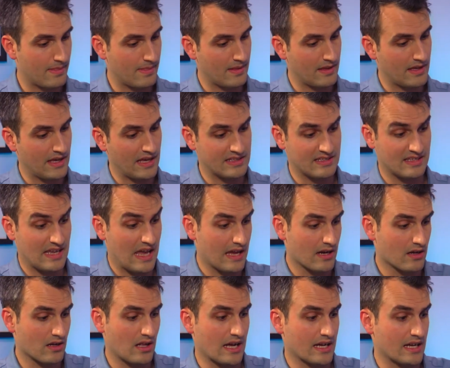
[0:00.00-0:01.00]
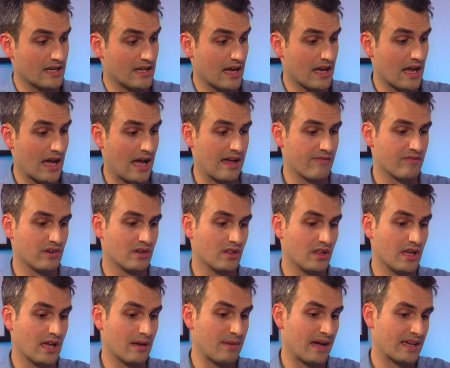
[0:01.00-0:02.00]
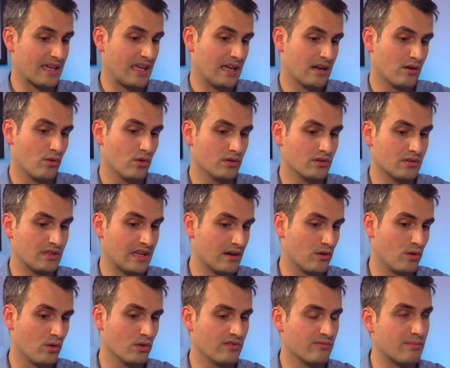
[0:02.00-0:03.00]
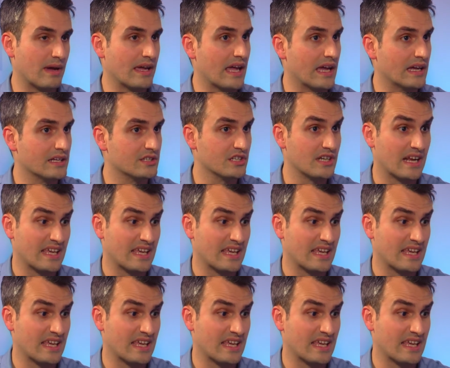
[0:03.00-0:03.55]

it's 8 o'clock at night, I have a claim, I can't get a hold of my agent,